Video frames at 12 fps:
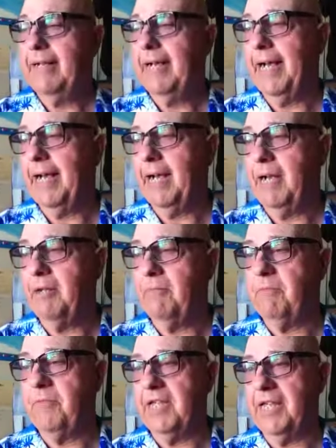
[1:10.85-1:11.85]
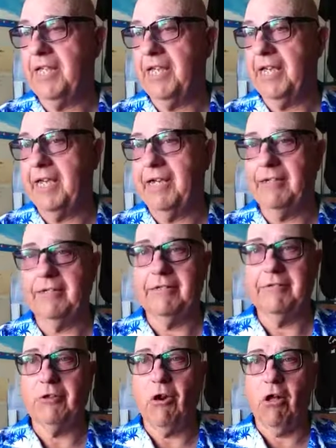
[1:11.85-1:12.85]
The
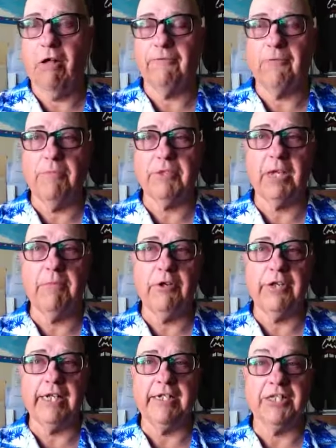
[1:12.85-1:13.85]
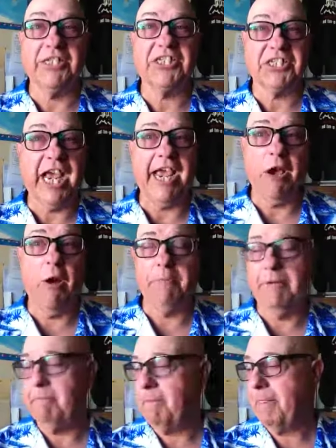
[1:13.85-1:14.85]
call from the community to stay
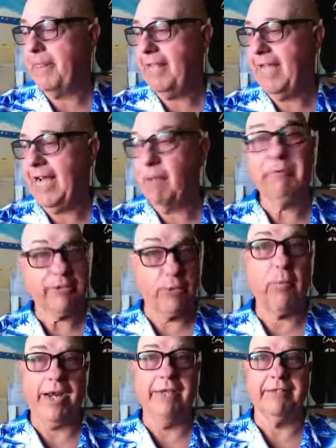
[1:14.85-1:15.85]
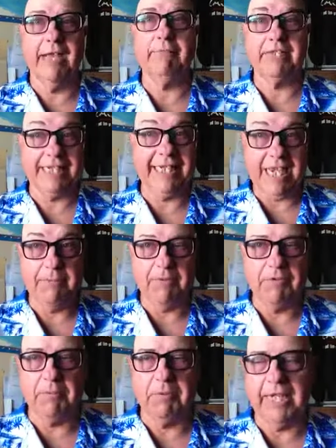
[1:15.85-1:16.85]
open persuaded them to
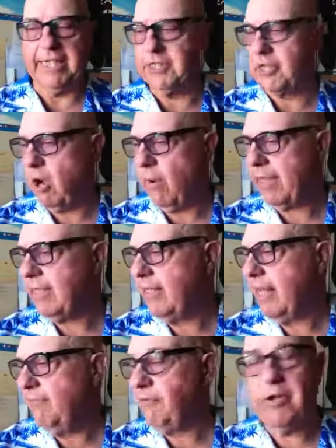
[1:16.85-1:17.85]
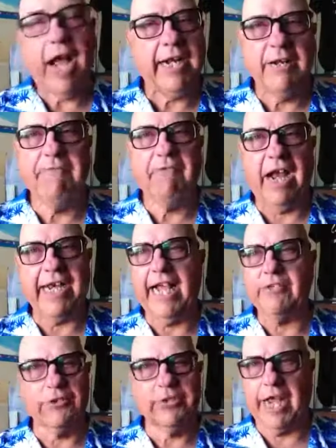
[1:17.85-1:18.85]
keep the place going. They're not in
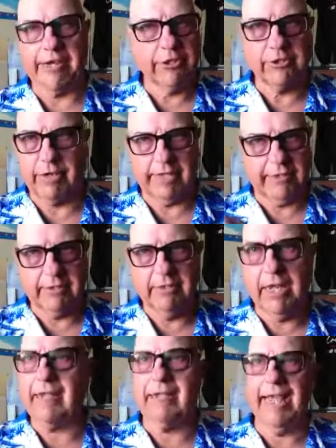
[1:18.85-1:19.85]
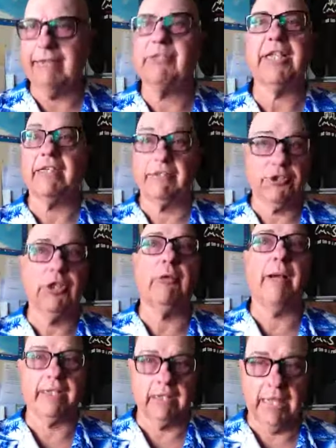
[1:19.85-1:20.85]
financial dire straits, not like, say, the
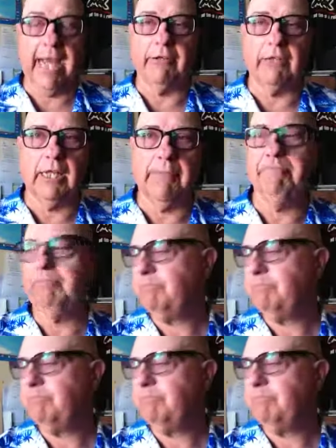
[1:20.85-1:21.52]
Chilliwack Atlanta Club.